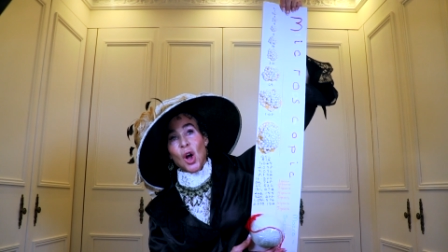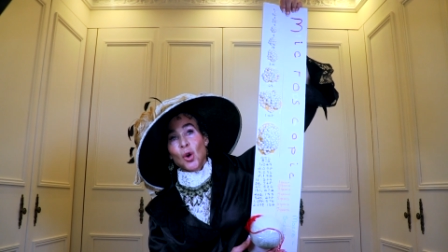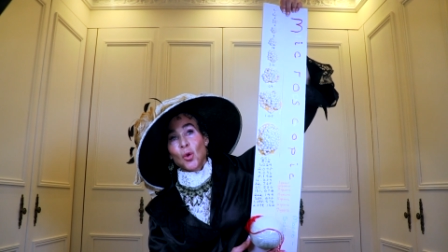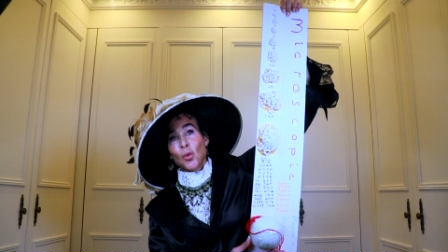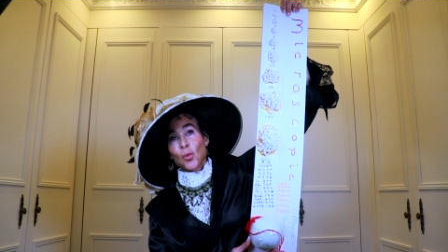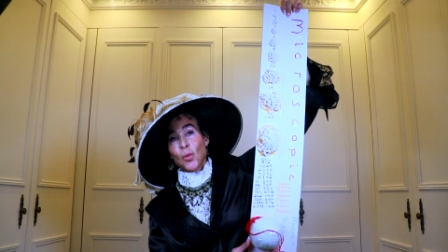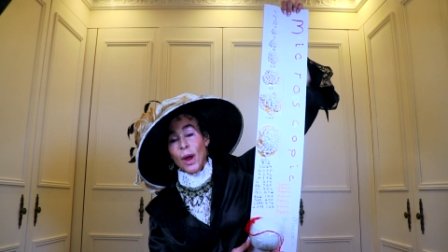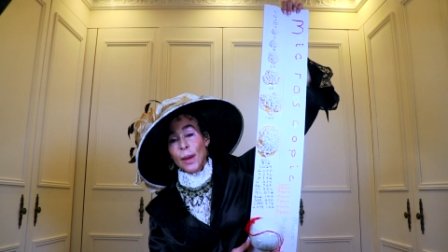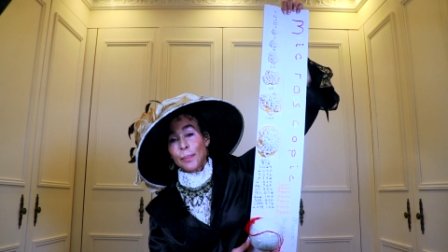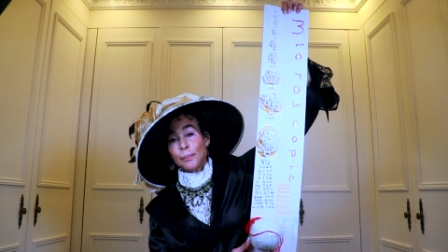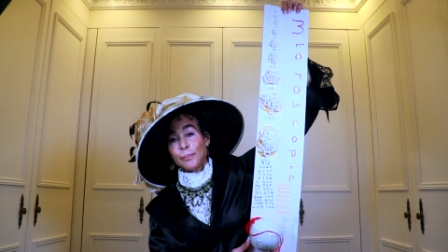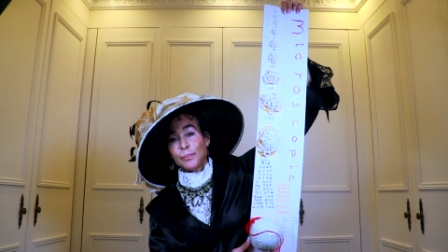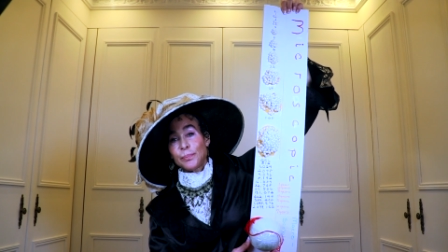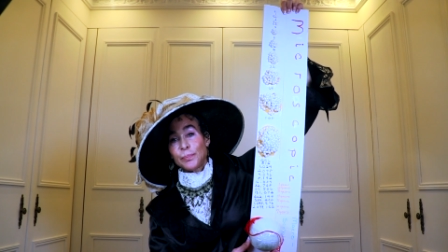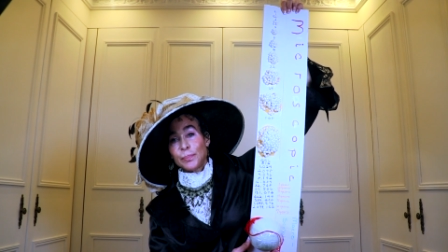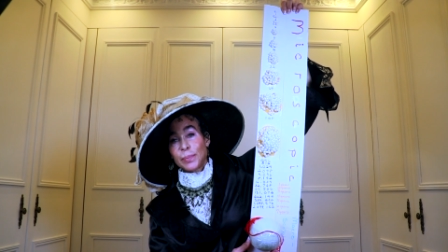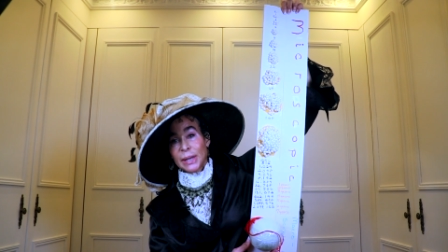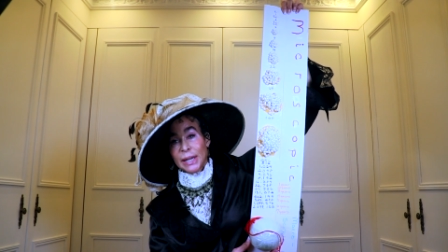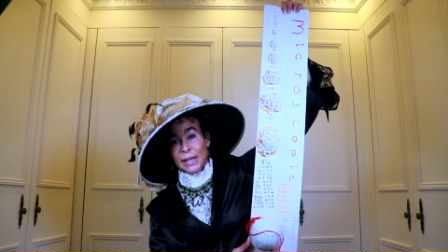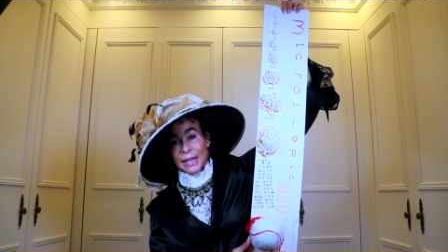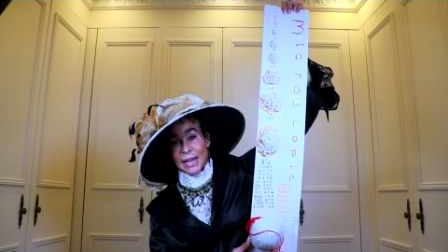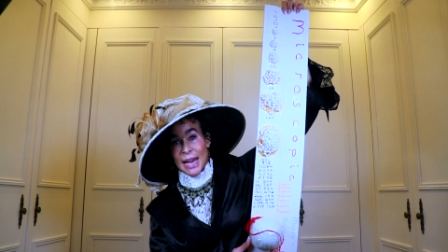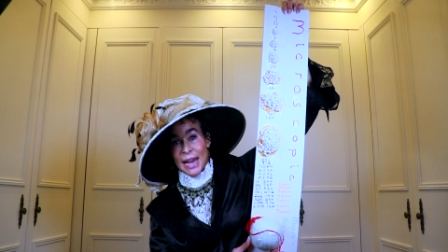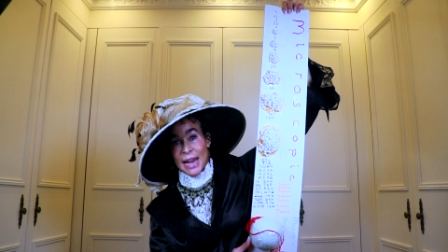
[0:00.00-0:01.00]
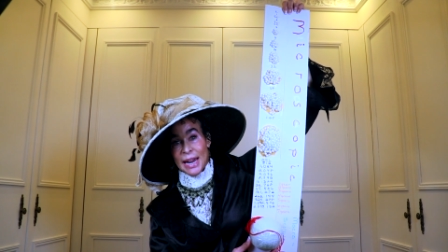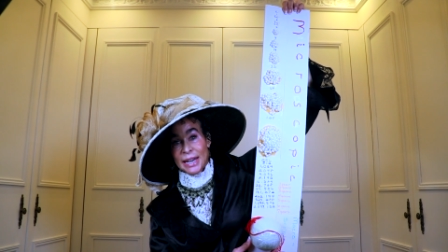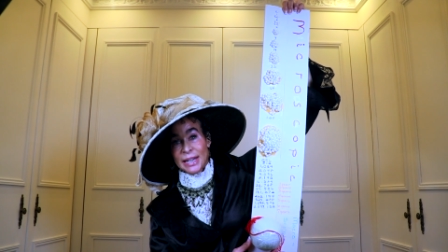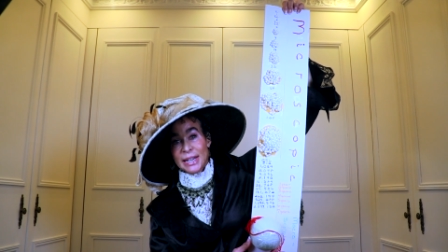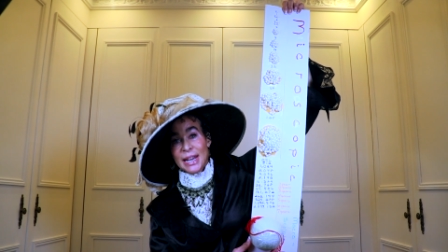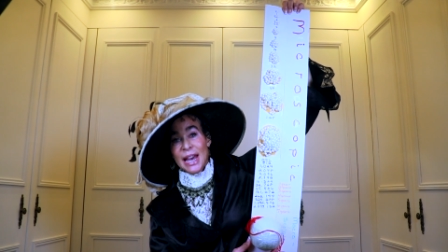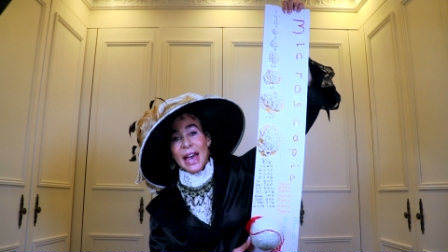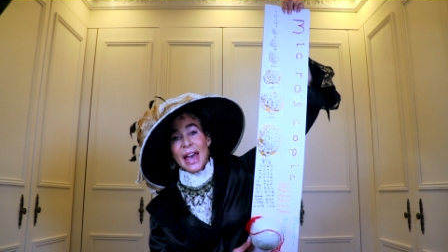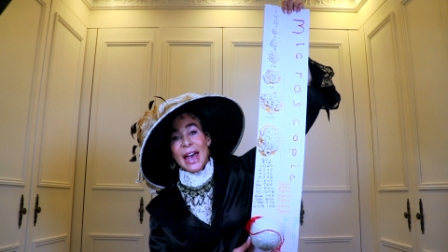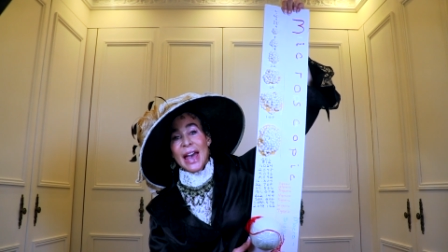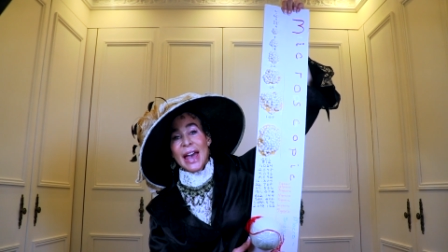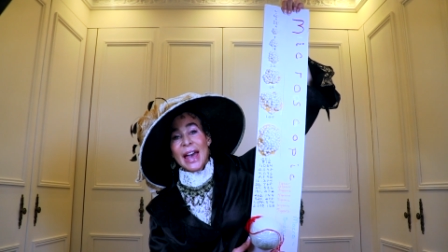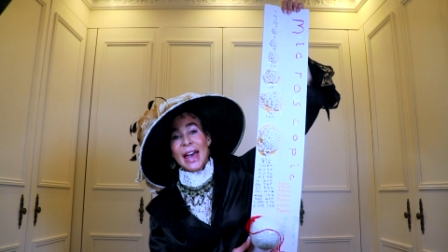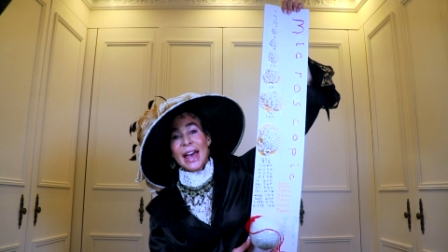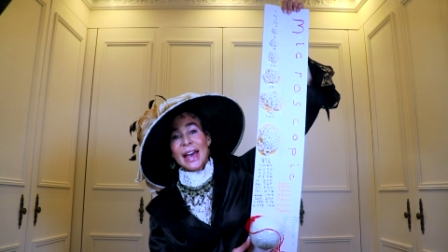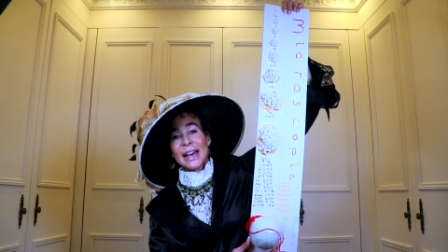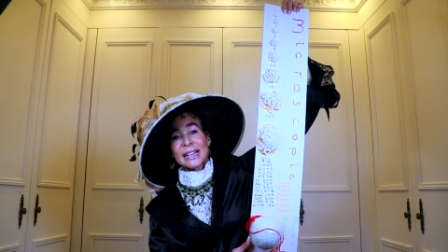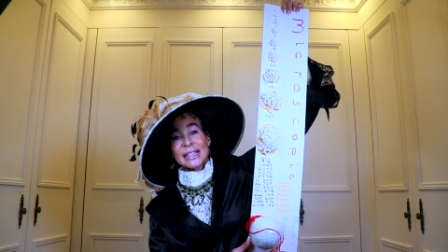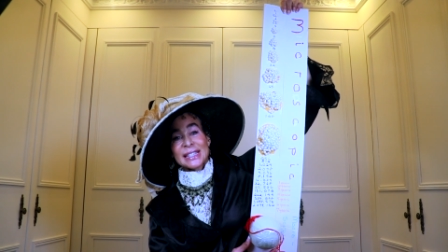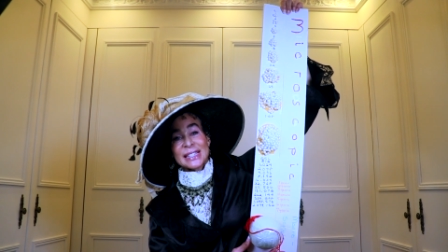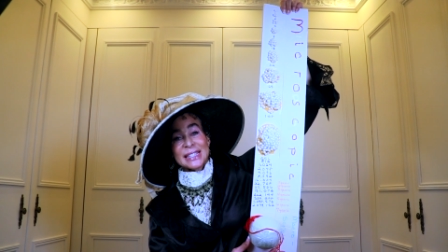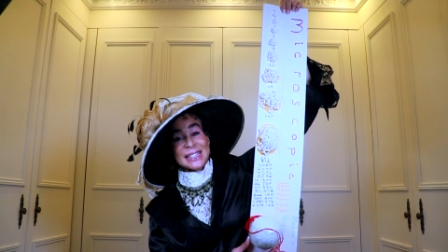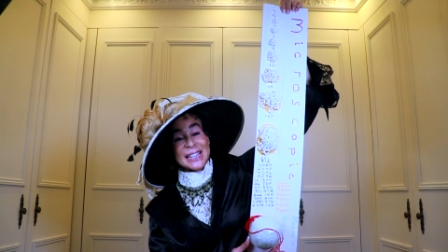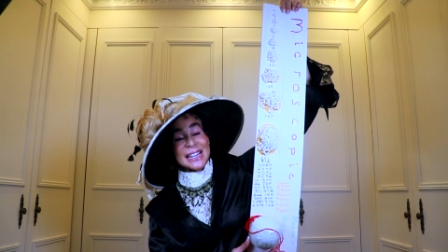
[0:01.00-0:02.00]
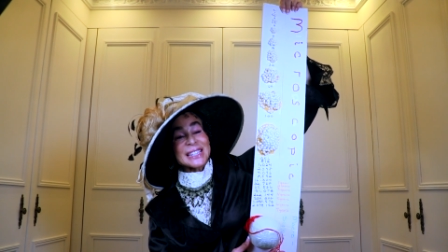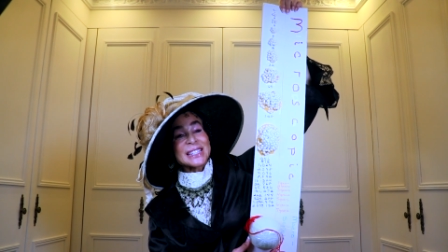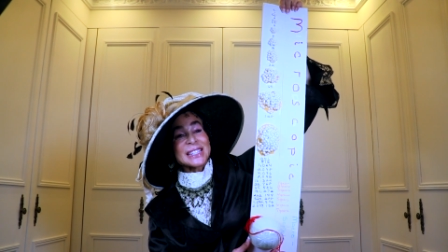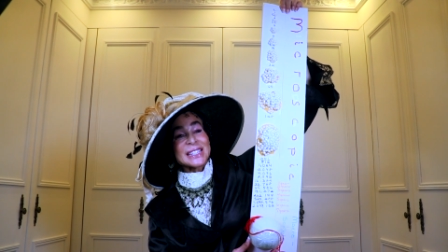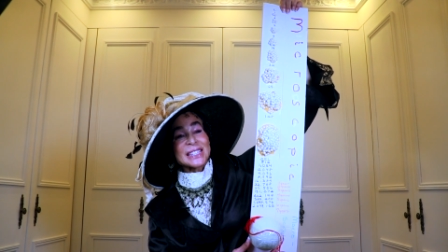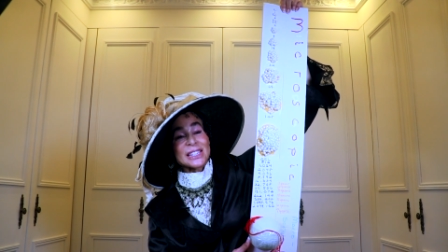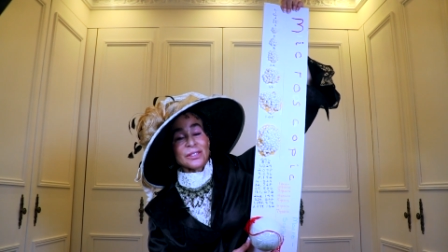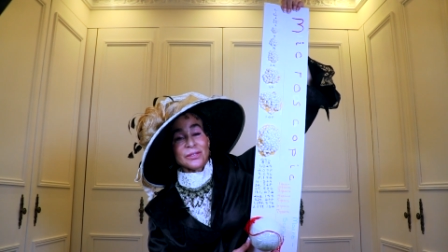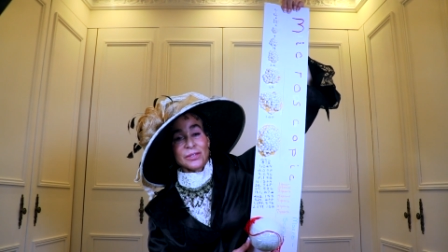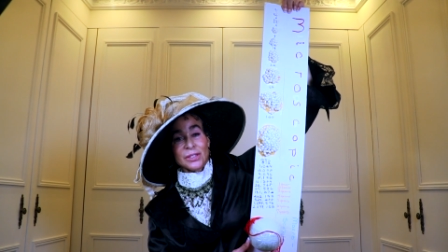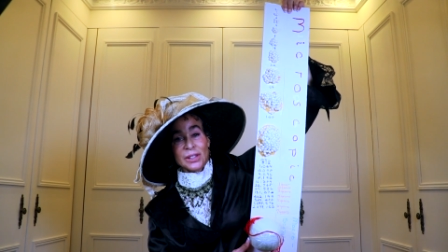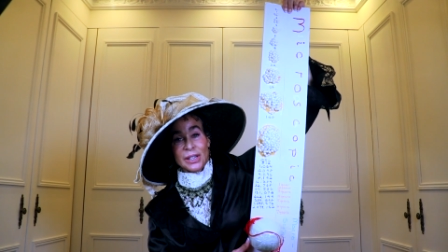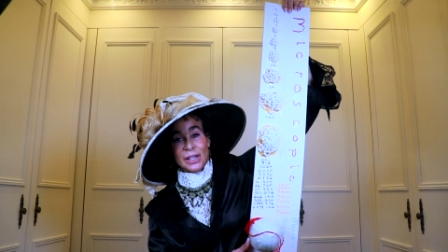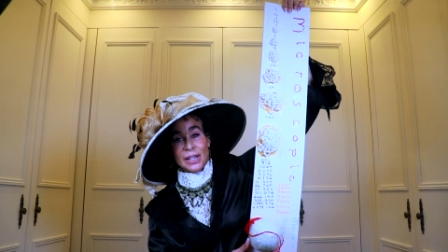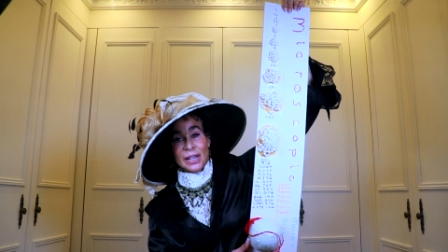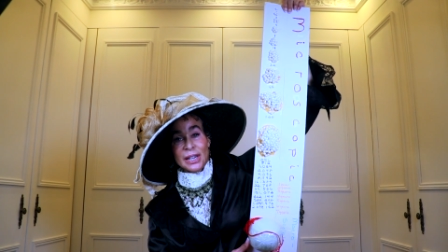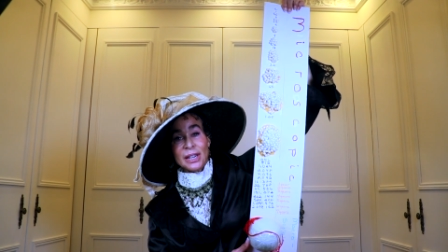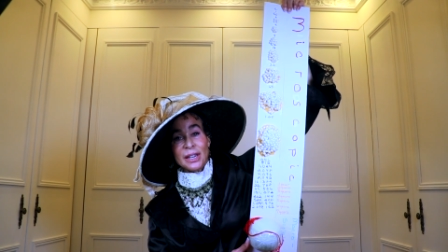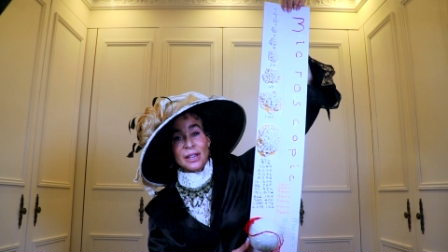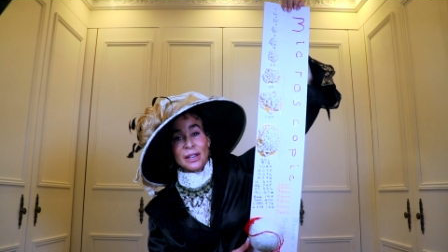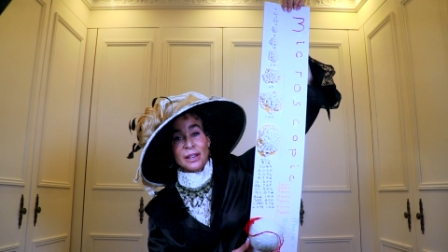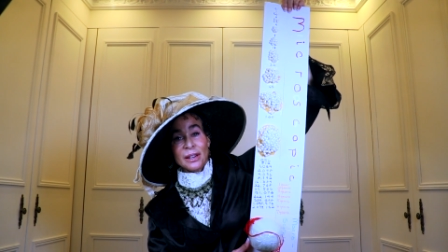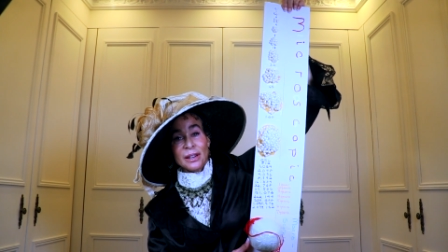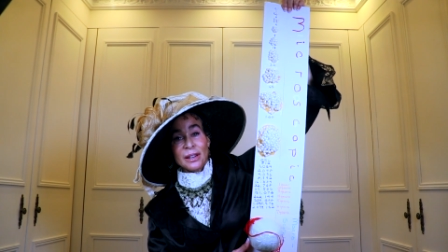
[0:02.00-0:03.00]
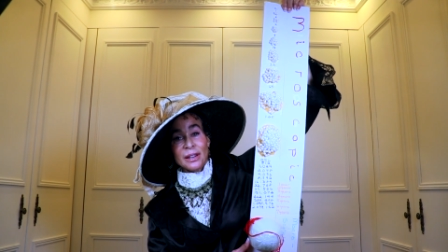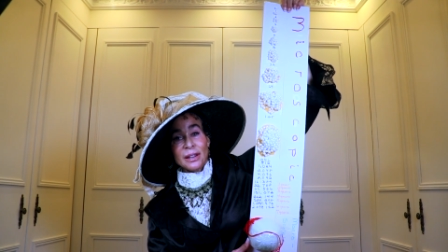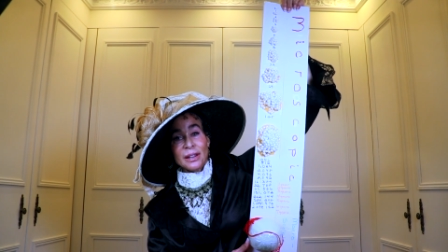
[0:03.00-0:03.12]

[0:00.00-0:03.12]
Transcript: replicate excessively,